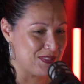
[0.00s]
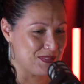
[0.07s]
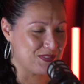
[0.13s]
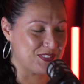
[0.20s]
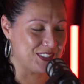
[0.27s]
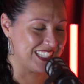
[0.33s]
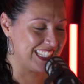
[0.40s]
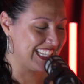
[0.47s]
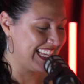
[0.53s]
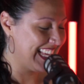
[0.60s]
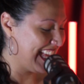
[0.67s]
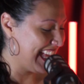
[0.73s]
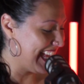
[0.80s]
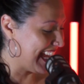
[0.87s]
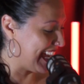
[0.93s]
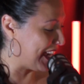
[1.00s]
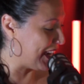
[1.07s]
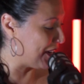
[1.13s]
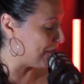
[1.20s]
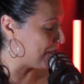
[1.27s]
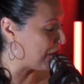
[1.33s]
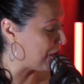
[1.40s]
Arab food.
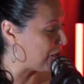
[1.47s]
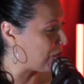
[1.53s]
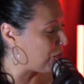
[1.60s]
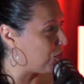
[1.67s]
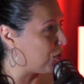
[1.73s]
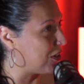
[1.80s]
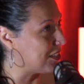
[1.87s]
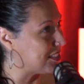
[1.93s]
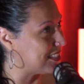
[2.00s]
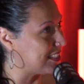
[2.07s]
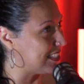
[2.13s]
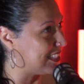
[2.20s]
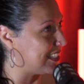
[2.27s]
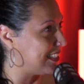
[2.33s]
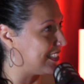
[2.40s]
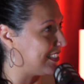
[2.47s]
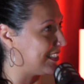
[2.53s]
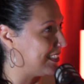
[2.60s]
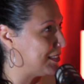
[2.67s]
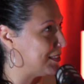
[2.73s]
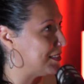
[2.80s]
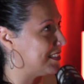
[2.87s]
What
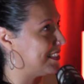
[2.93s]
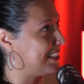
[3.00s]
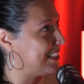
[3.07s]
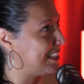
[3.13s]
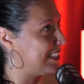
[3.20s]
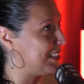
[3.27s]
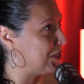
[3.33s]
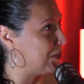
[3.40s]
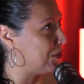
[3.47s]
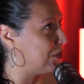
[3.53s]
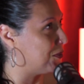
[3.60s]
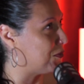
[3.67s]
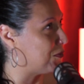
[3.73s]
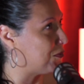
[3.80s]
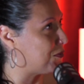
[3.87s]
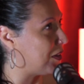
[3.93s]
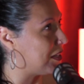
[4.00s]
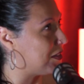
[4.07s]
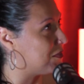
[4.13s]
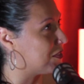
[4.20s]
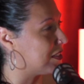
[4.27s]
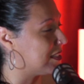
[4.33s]
is your
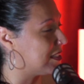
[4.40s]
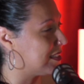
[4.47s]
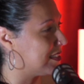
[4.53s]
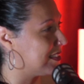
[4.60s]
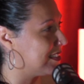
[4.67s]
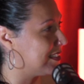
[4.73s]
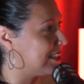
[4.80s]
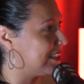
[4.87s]
favorite